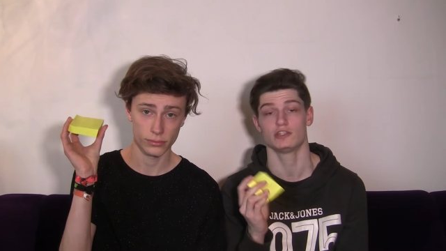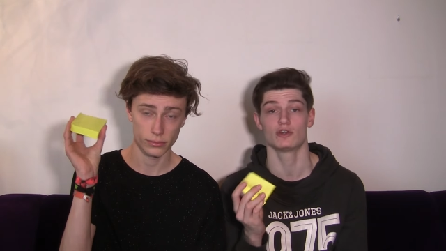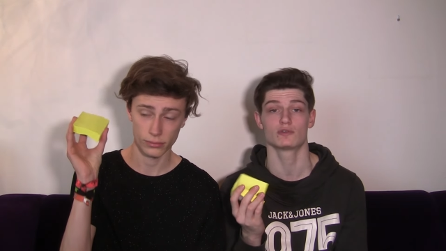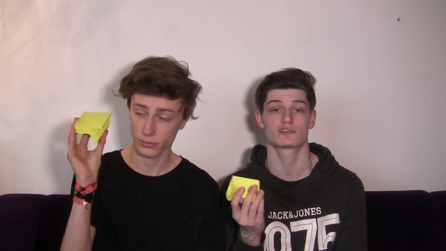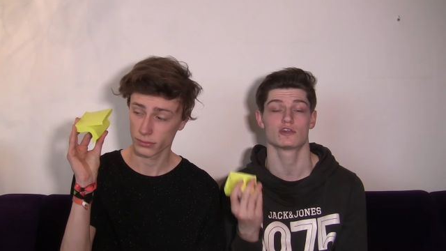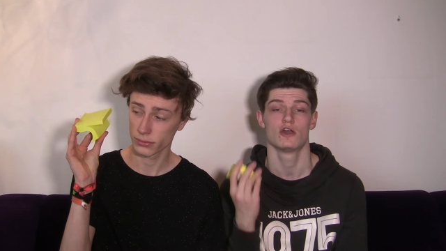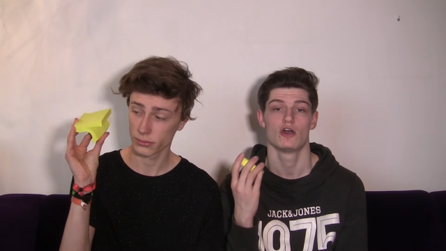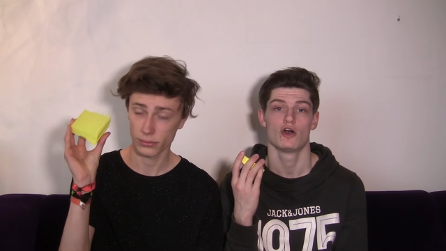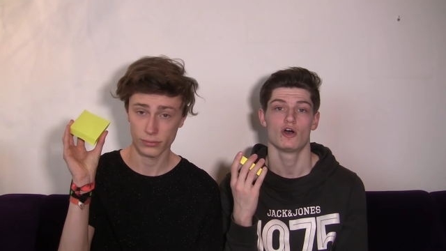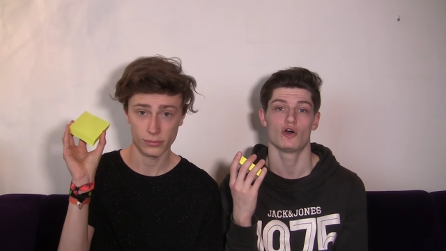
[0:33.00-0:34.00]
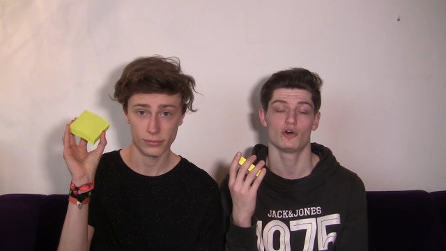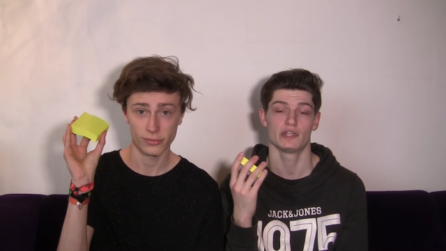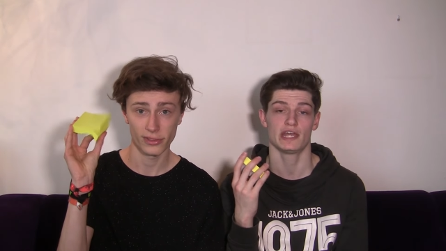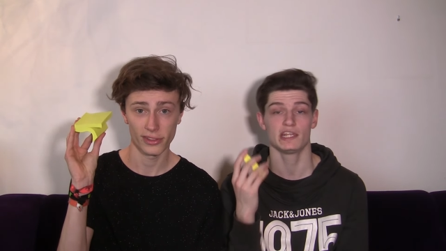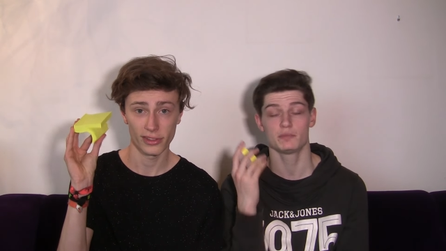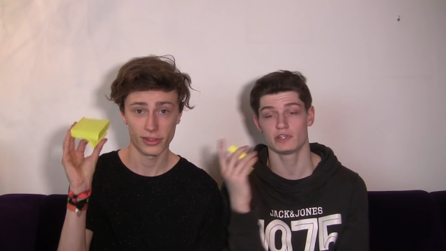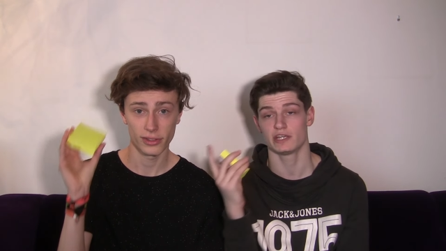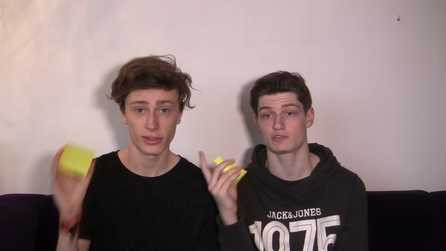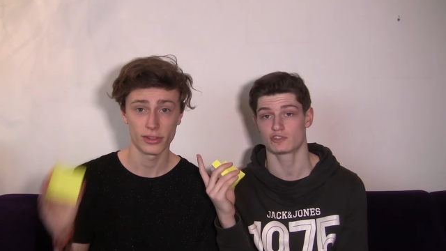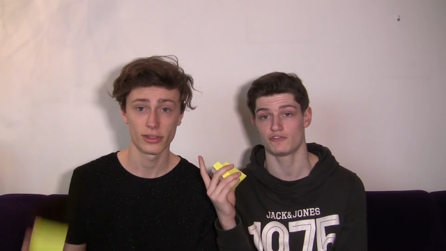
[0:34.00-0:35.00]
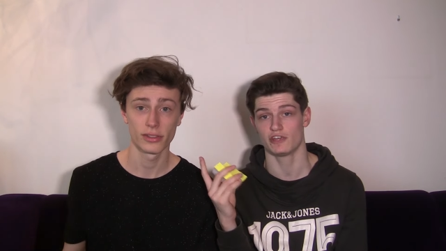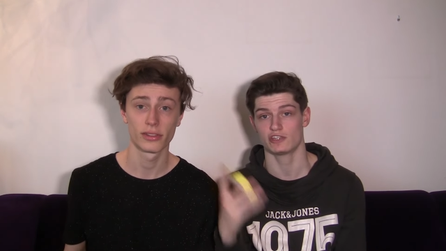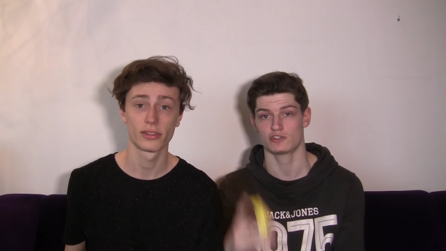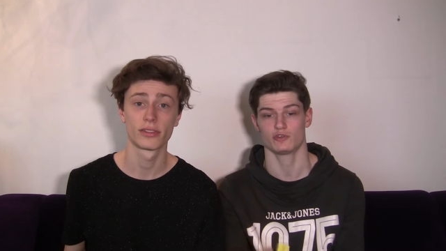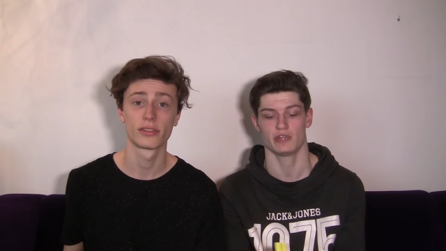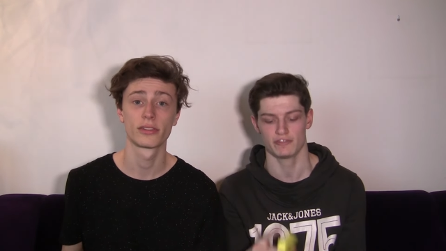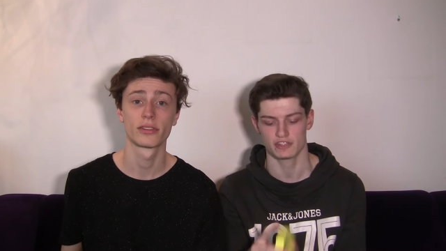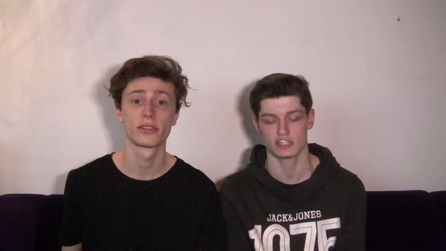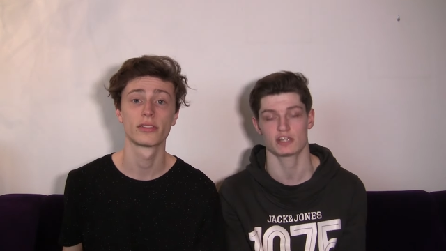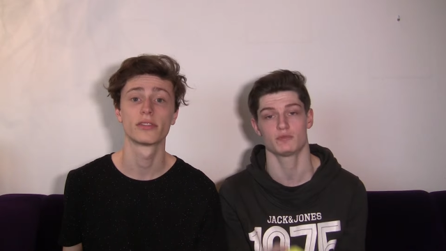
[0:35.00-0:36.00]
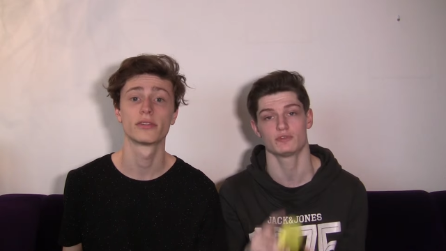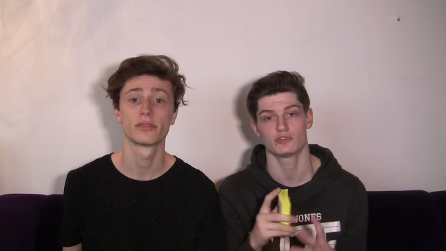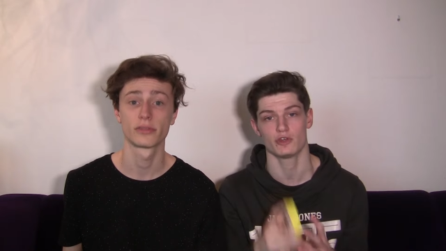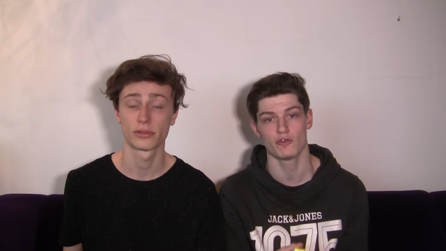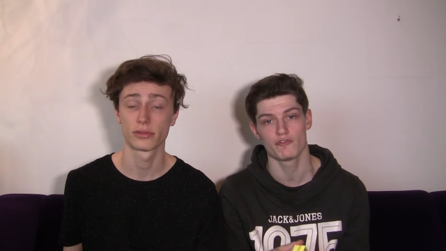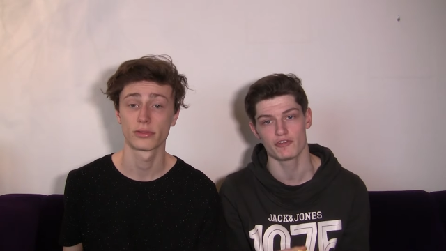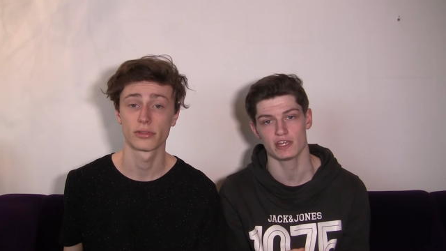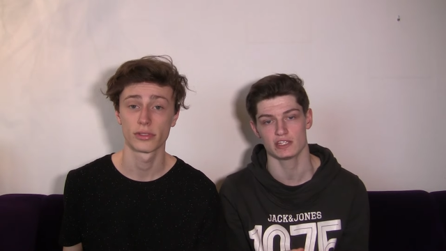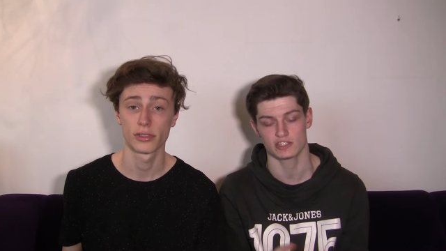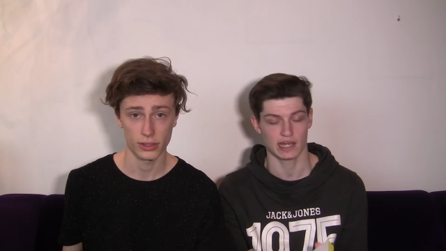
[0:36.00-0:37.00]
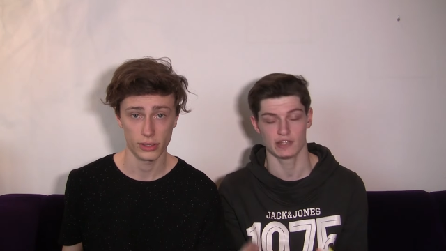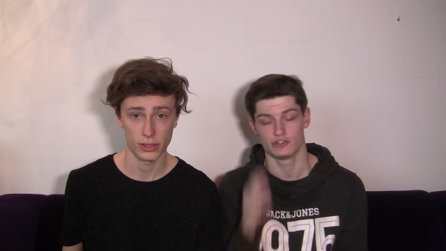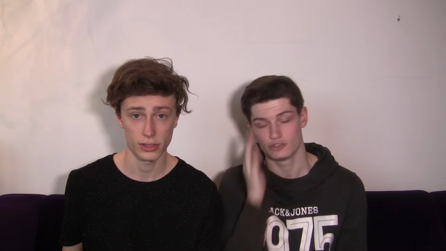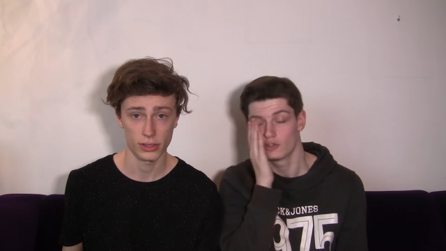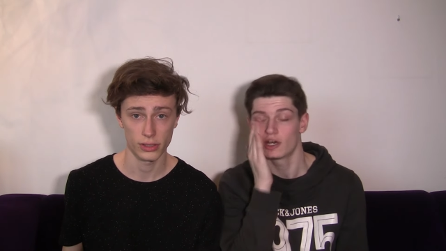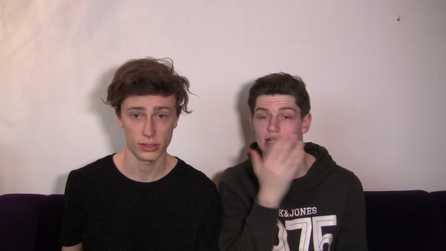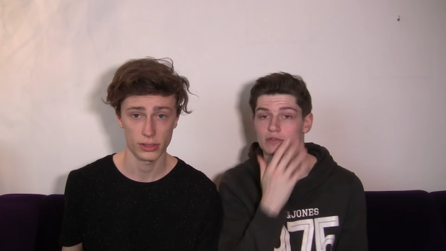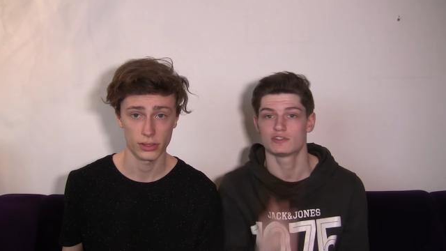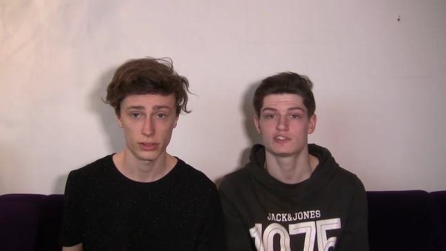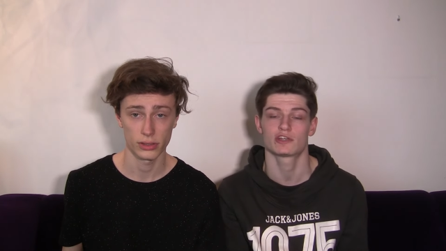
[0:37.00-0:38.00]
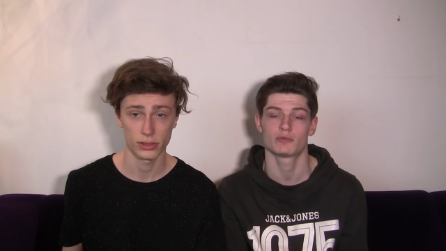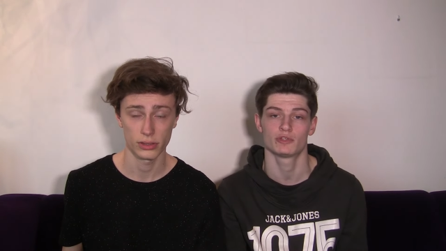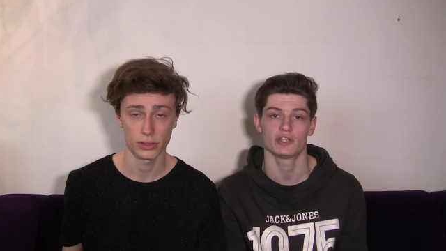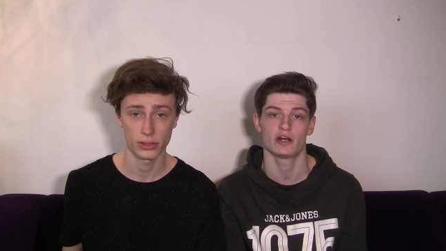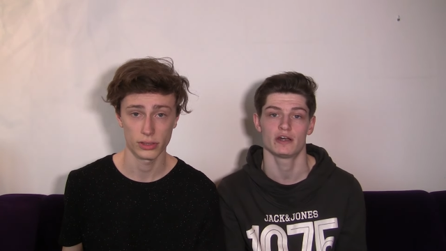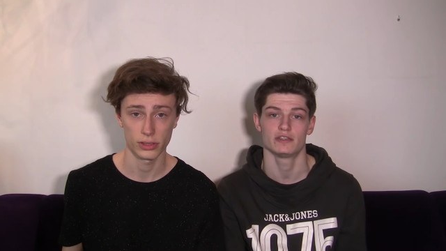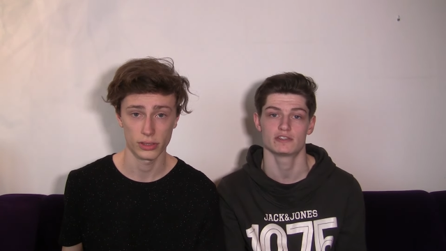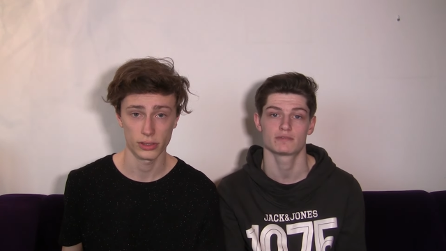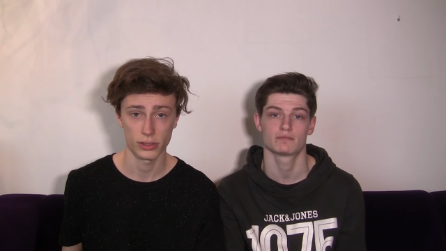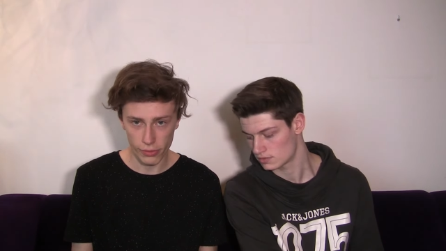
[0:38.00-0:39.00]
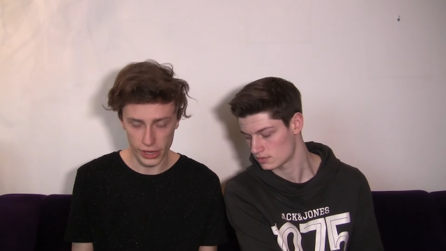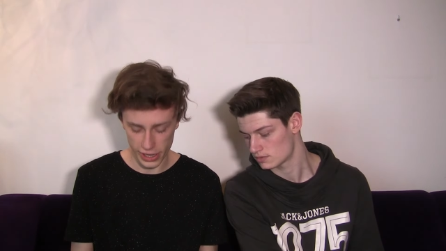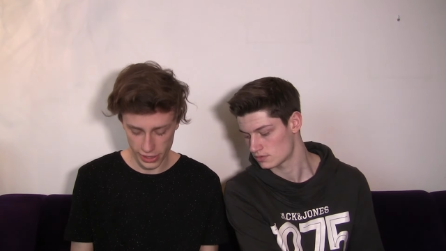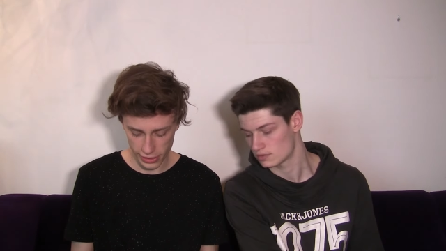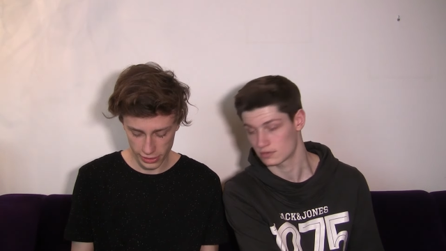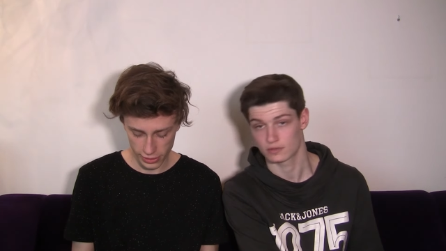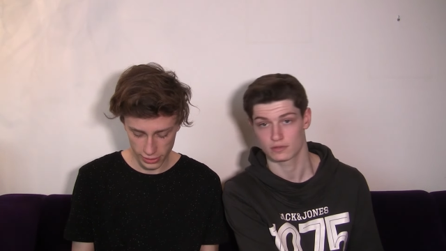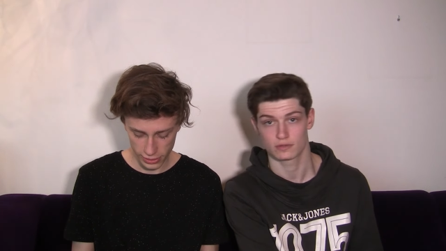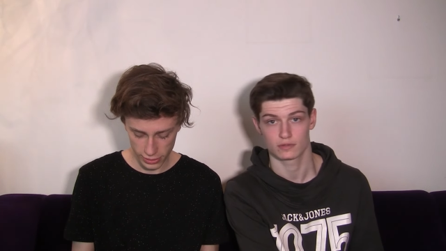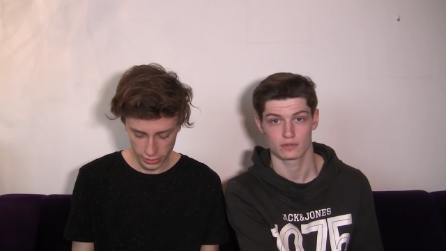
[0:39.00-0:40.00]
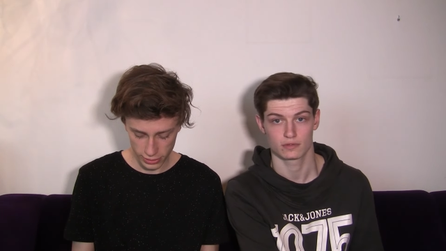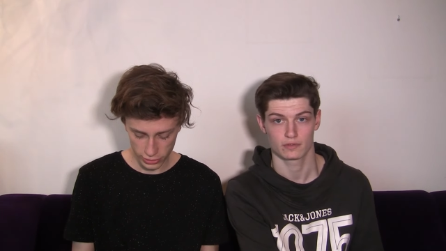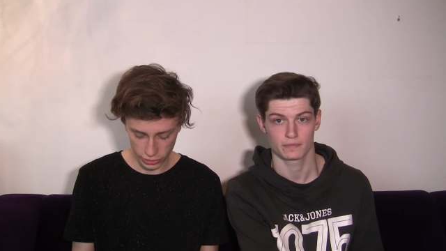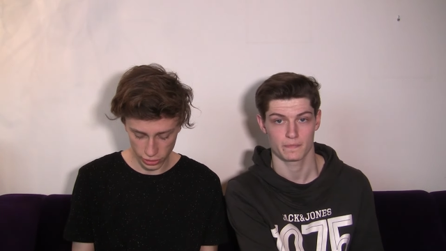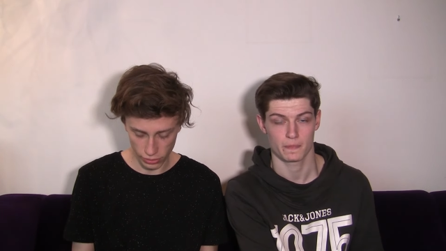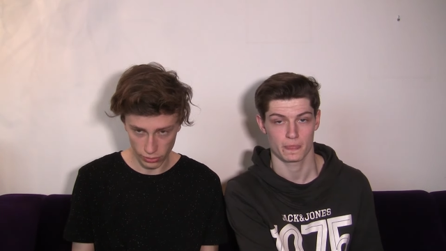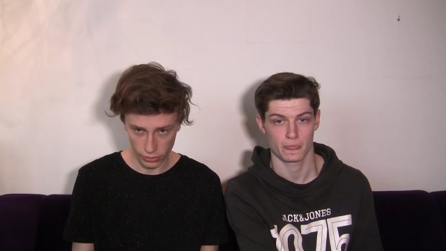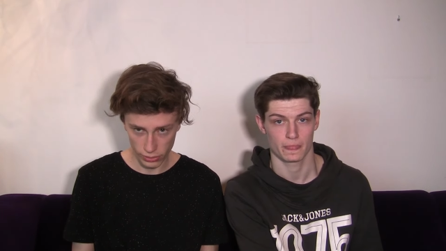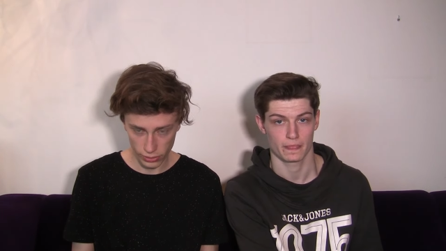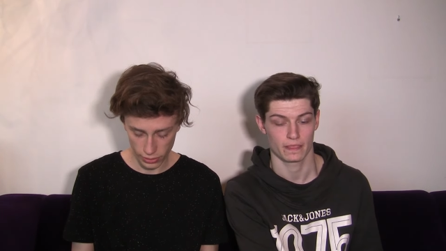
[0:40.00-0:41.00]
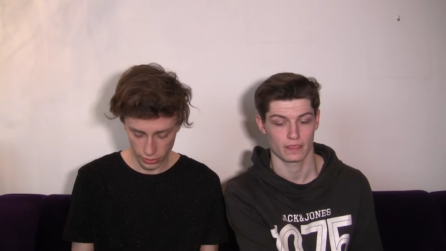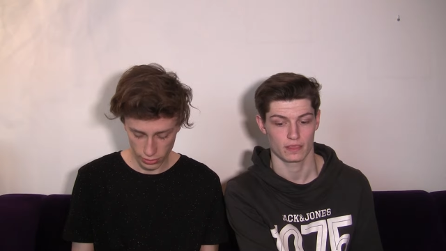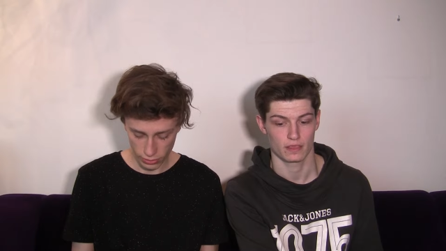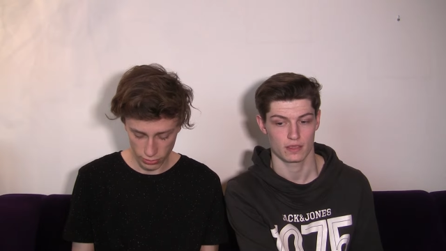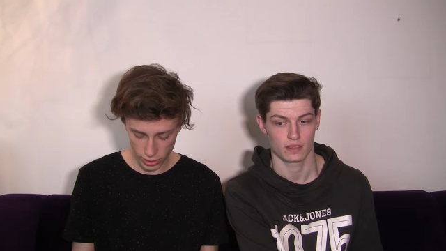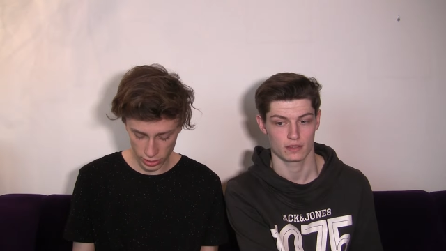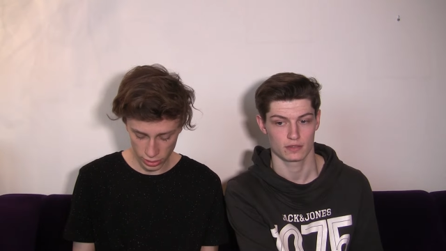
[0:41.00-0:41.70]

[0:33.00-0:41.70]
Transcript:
Speaker 1: notes on anybody else's face, so you have to stick them onto your own face and you're not allowed to stick them on your eyes.
Speaker 2: Three, two, one.